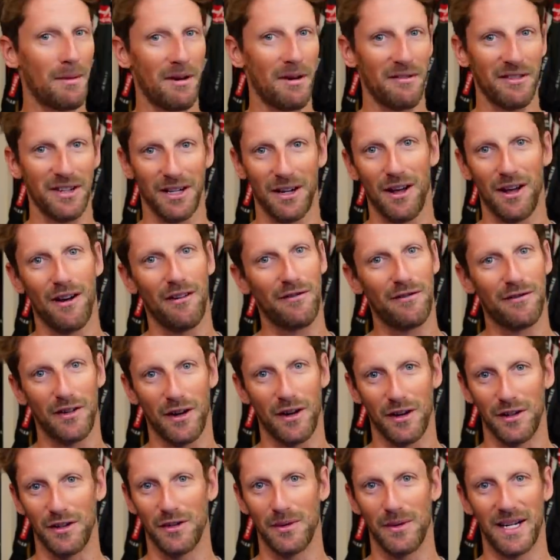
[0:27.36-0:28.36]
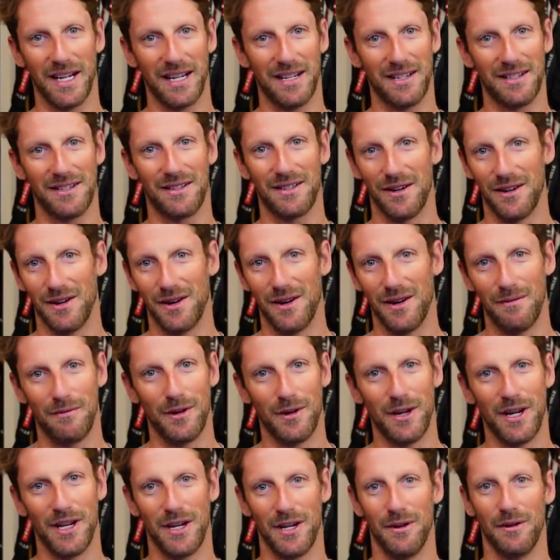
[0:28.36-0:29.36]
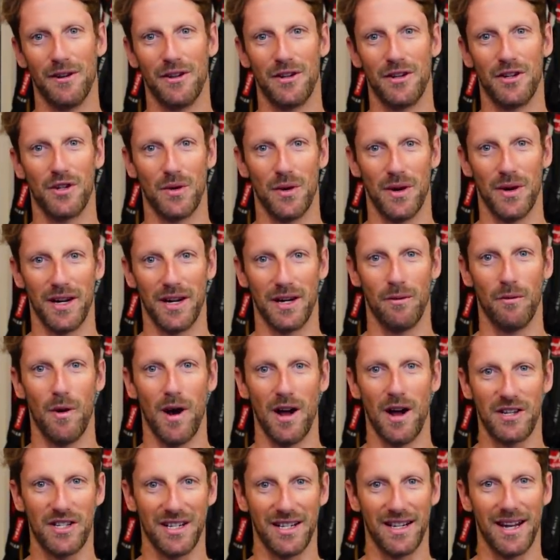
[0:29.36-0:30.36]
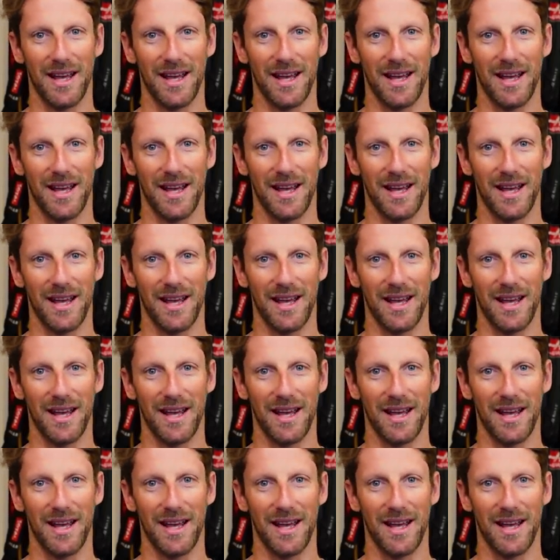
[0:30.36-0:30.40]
having a lot of fun doing it, so hopefully you're enjoying watching